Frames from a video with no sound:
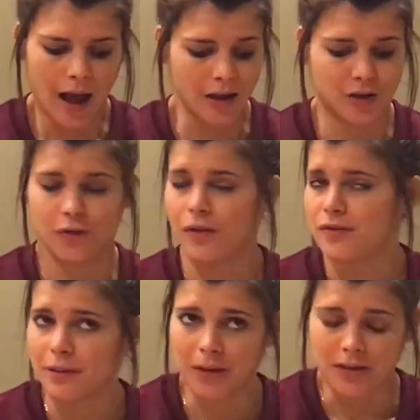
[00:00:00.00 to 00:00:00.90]
I'll do
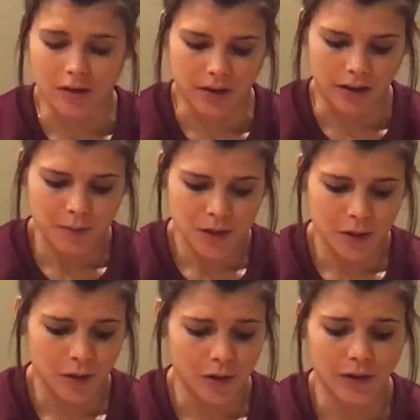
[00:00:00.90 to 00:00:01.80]
15 minutes on the
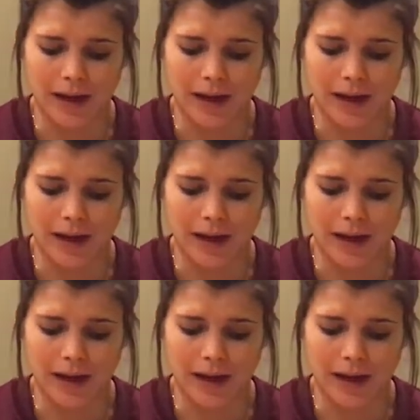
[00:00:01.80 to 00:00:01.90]
elliptical.